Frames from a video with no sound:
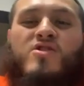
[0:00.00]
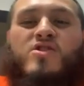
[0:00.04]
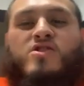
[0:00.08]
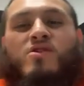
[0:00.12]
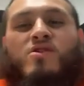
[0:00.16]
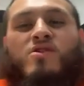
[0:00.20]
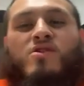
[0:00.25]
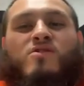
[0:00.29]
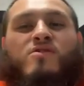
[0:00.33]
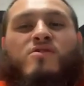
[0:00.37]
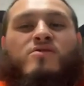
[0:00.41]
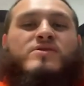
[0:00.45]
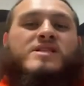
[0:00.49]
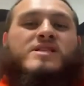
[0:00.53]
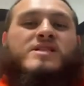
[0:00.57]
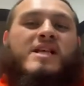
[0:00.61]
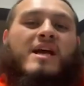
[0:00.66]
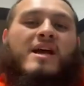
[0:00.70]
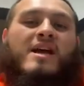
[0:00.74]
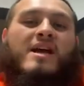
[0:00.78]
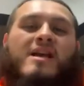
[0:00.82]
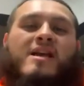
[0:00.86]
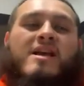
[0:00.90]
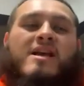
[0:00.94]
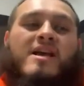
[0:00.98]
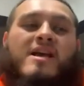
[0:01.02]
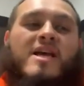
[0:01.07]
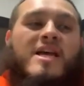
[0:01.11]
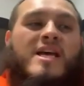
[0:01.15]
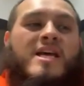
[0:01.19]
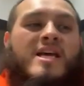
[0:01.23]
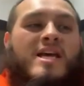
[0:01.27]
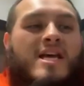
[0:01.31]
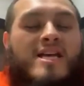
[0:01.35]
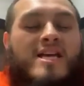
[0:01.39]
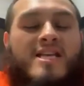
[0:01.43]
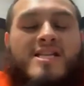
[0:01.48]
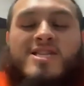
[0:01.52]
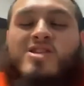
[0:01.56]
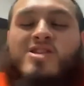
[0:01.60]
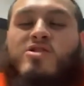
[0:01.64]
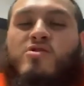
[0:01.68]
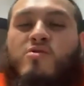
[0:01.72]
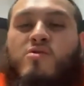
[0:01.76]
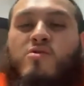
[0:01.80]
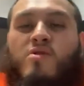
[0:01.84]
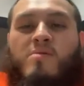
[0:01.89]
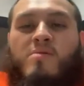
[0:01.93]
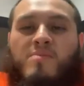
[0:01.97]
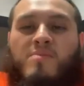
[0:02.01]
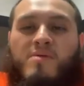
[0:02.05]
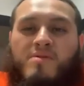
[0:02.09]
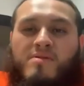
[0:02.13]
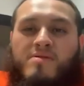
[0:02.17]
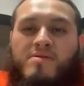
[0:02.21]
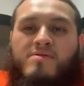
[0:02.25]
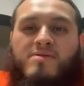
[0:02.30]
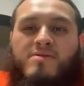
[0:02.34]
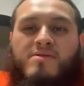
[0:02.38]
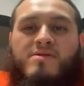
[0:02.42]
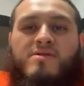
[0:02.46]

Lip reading: shows like it's doable.